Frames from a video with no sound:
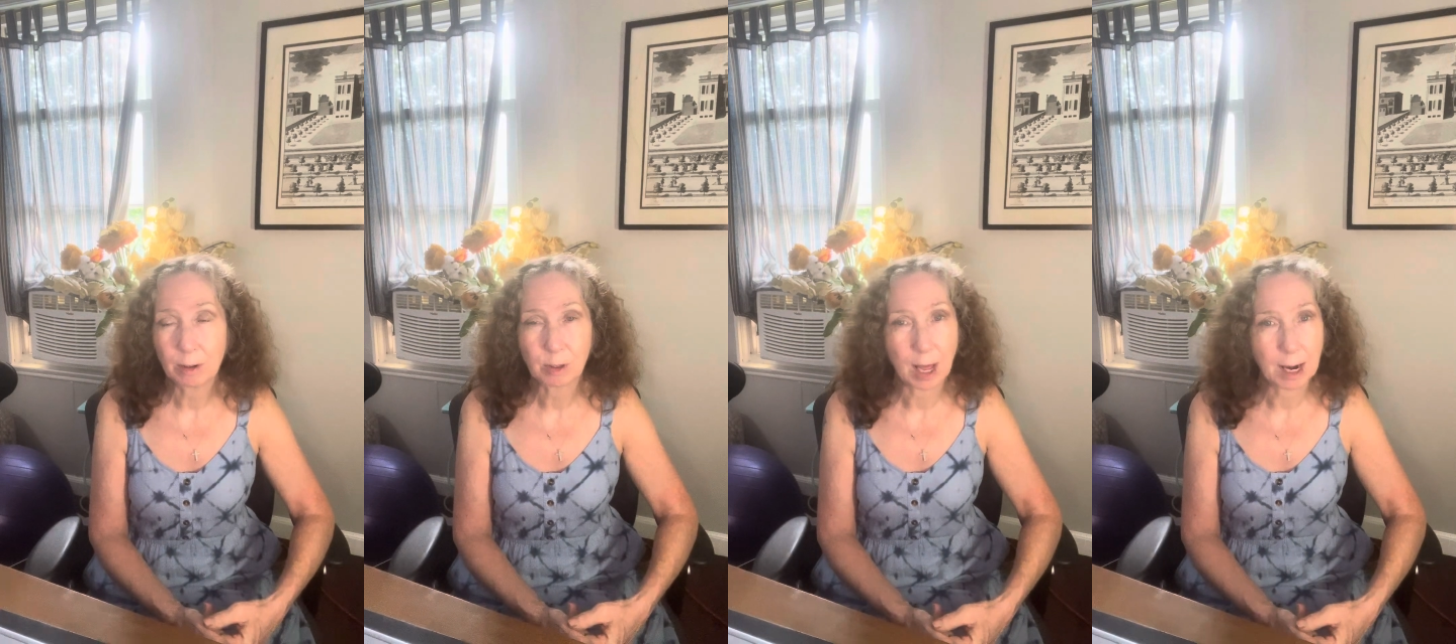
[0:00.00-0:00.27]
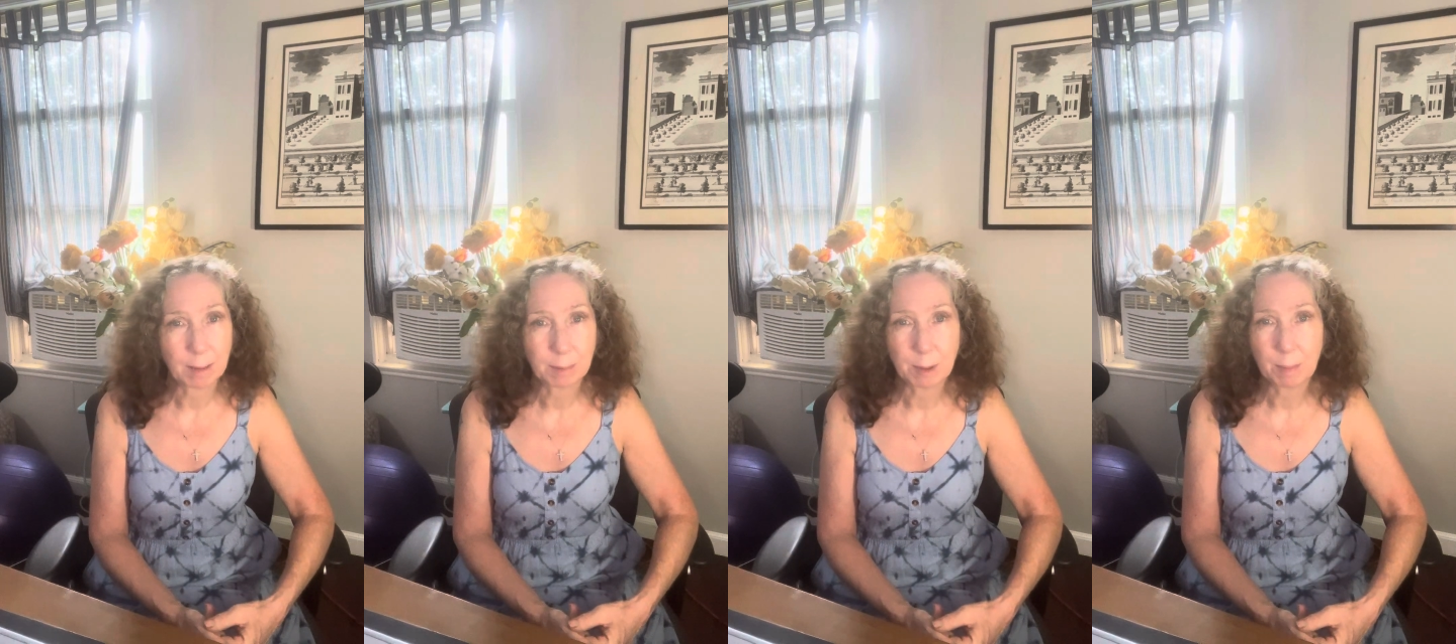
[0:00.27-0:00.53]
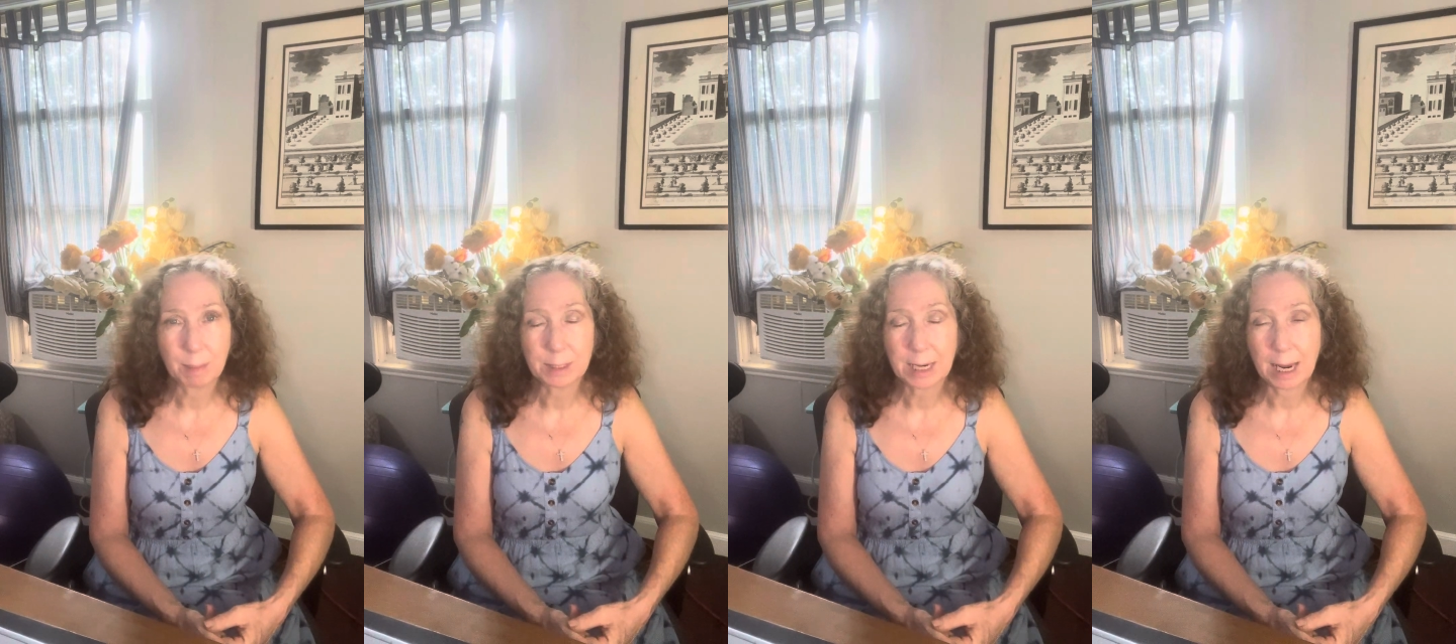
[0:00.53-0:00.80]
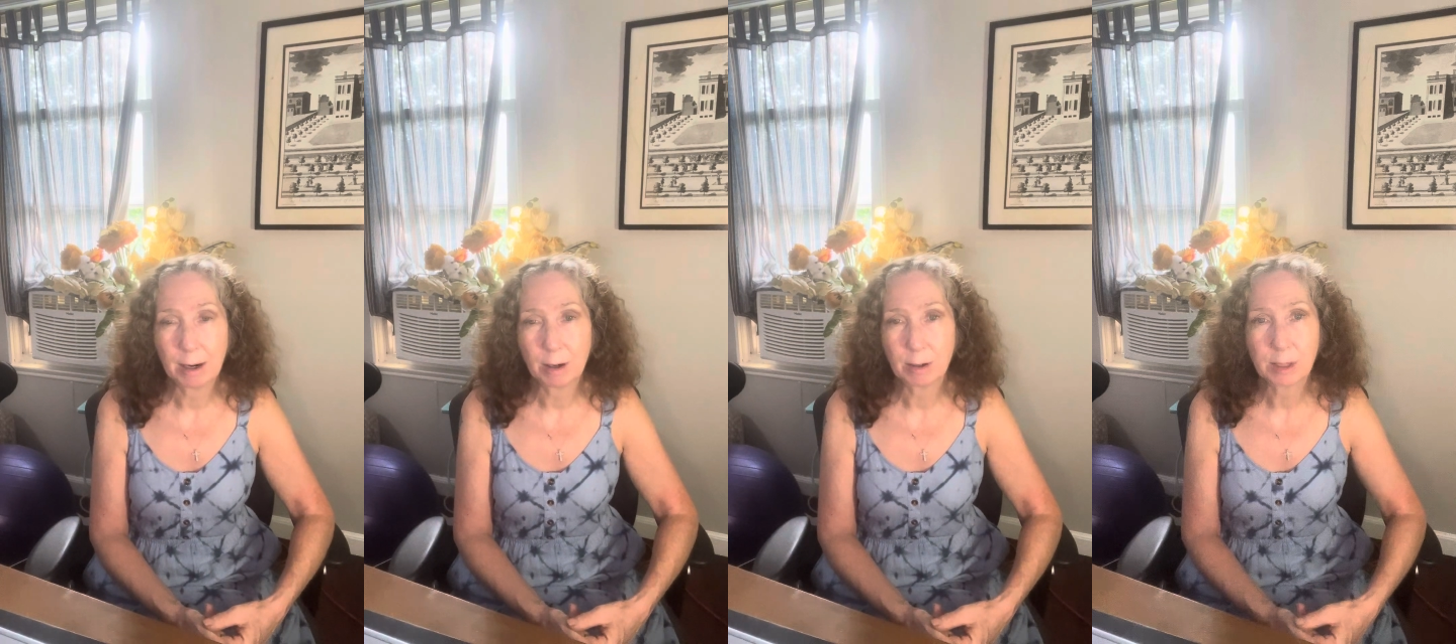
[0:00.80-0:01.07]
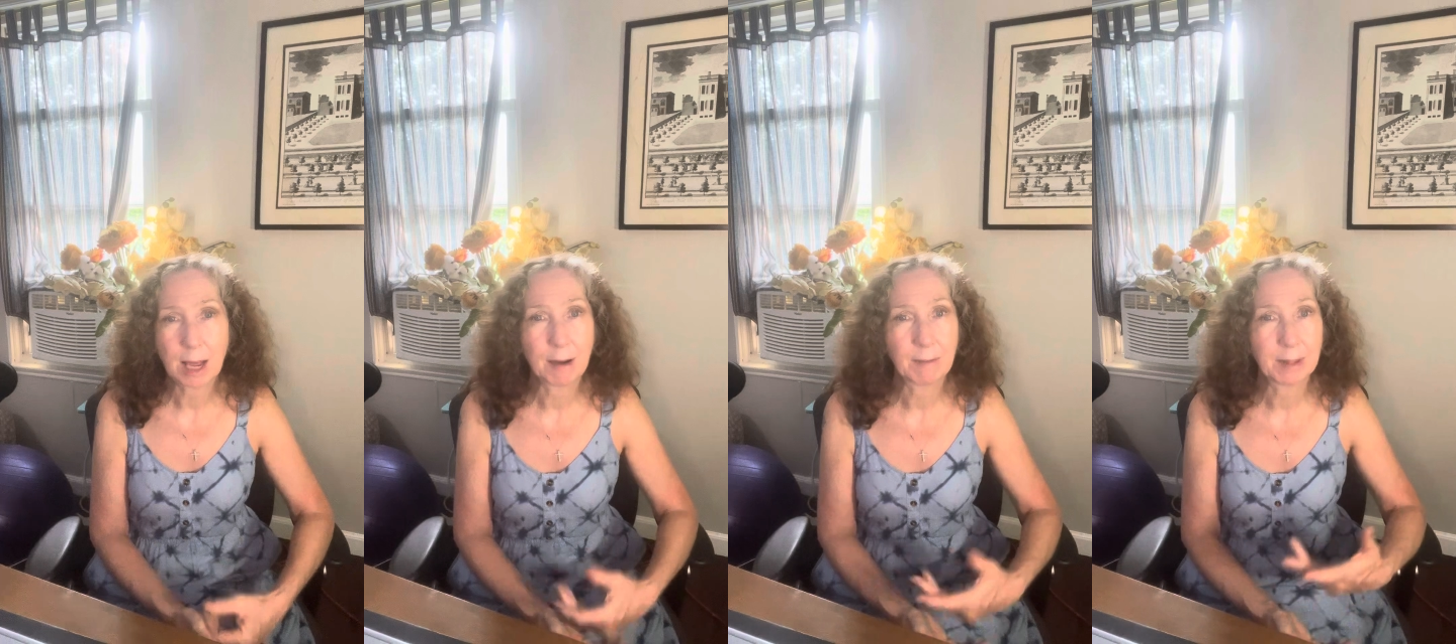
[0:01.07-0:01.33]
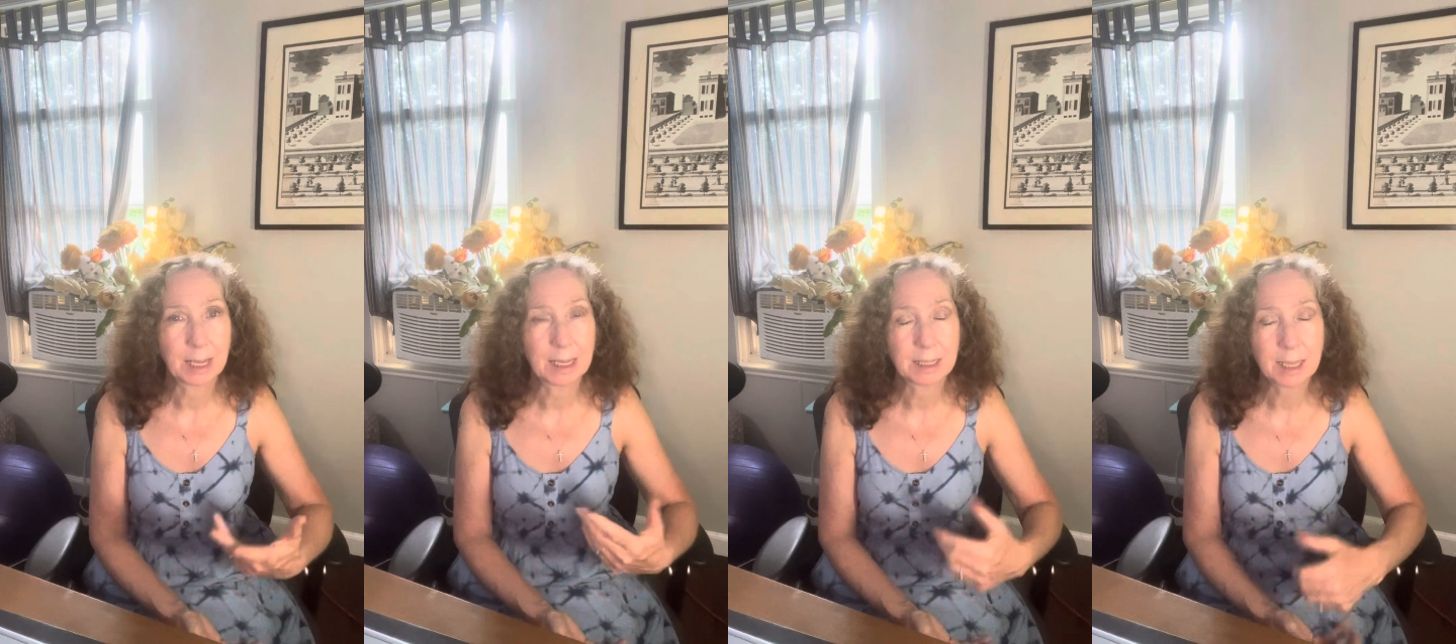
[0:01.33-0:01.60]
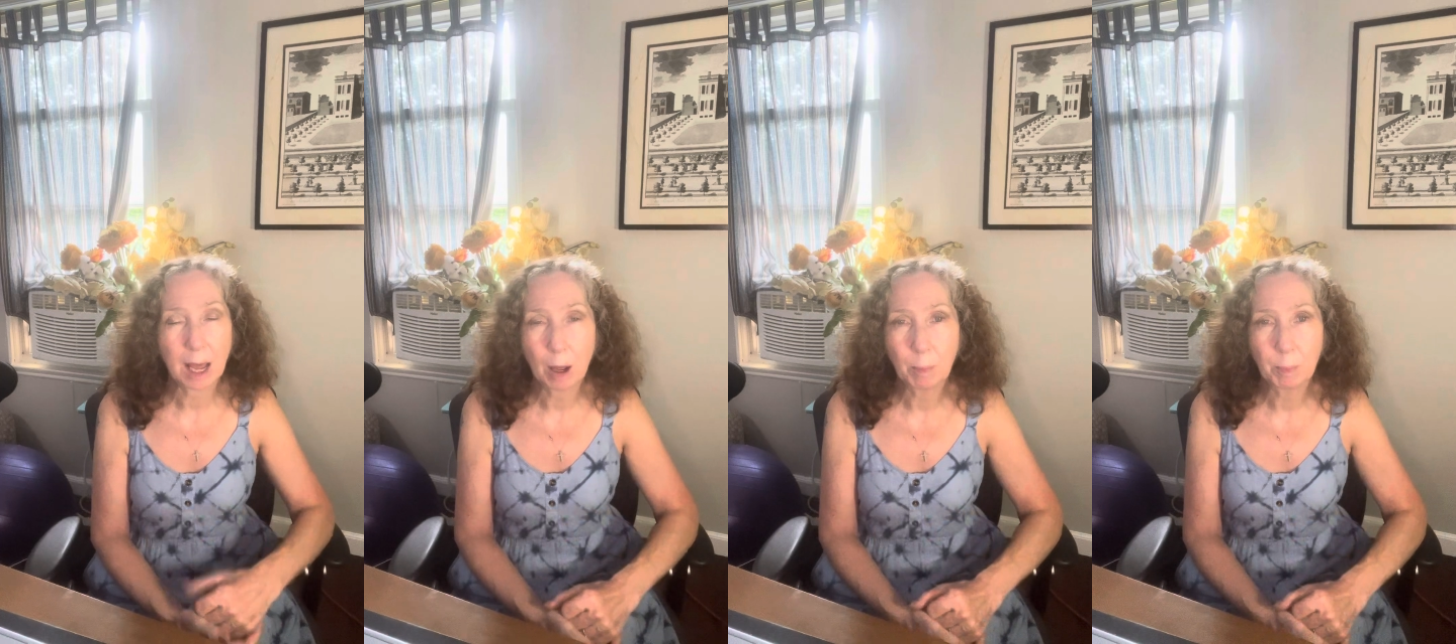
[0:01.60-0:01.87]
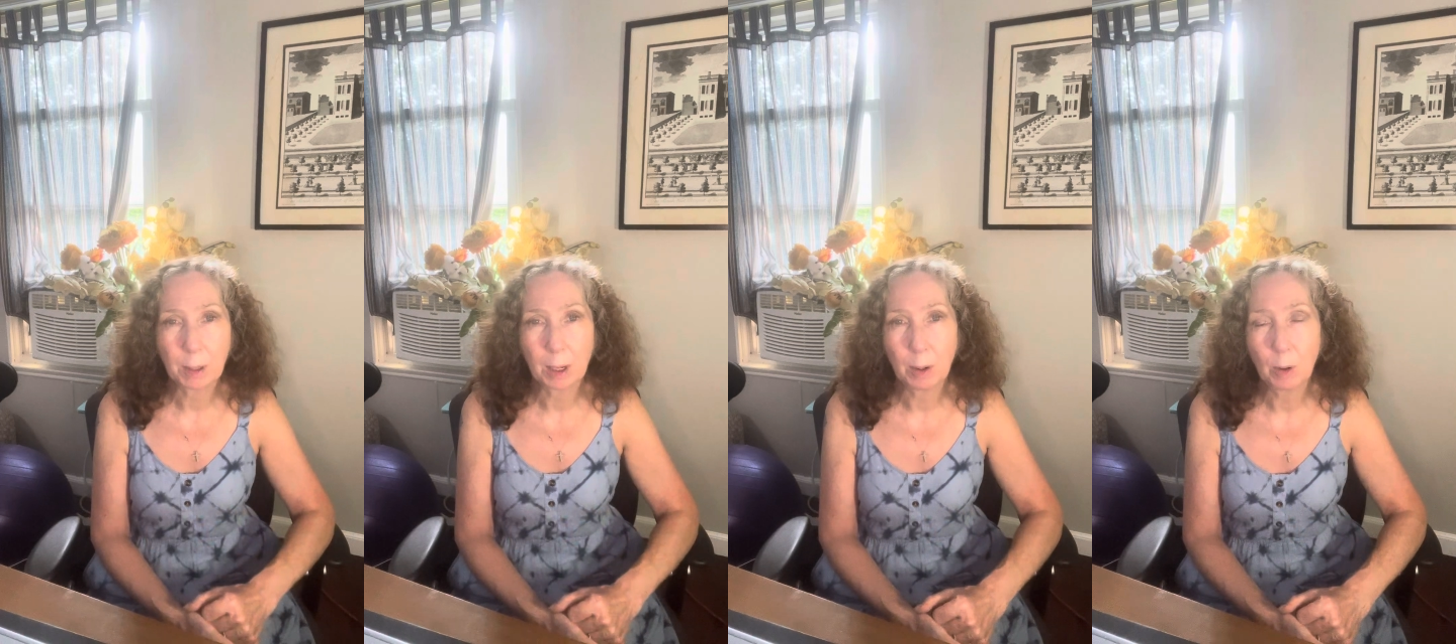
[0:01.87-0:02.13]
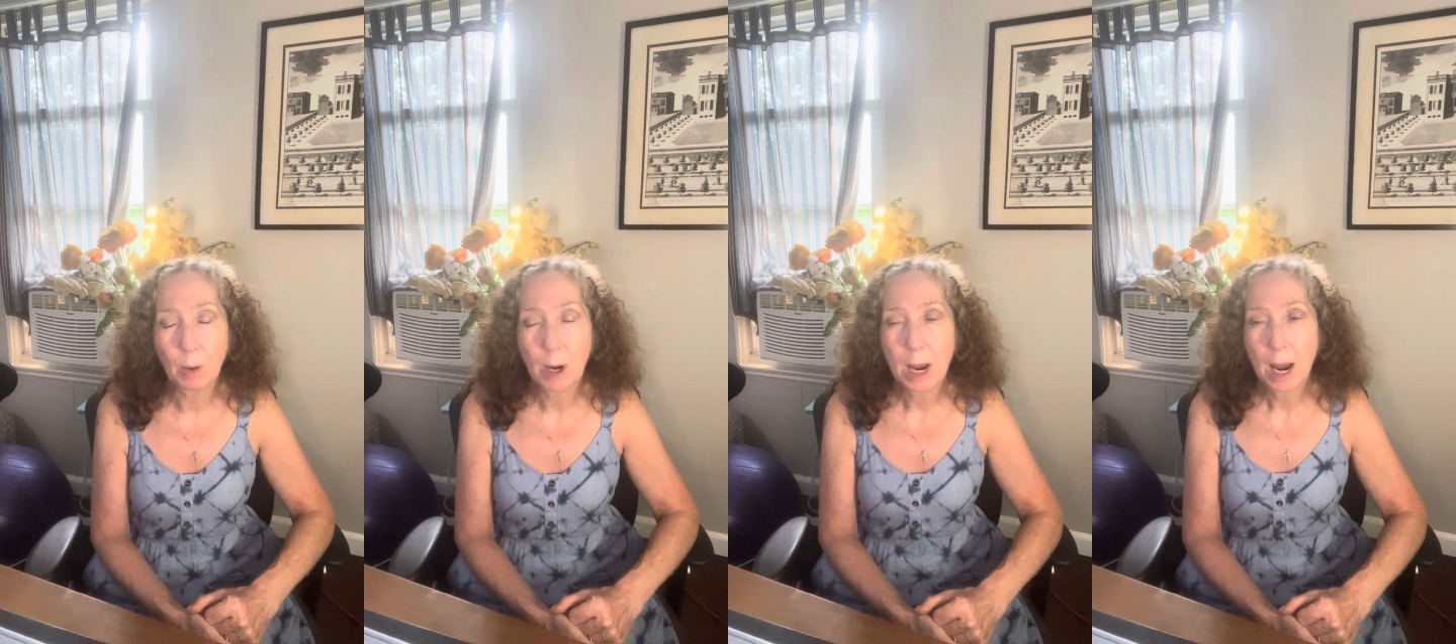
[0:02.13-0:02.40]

cut up some potatoes, have the kids help you,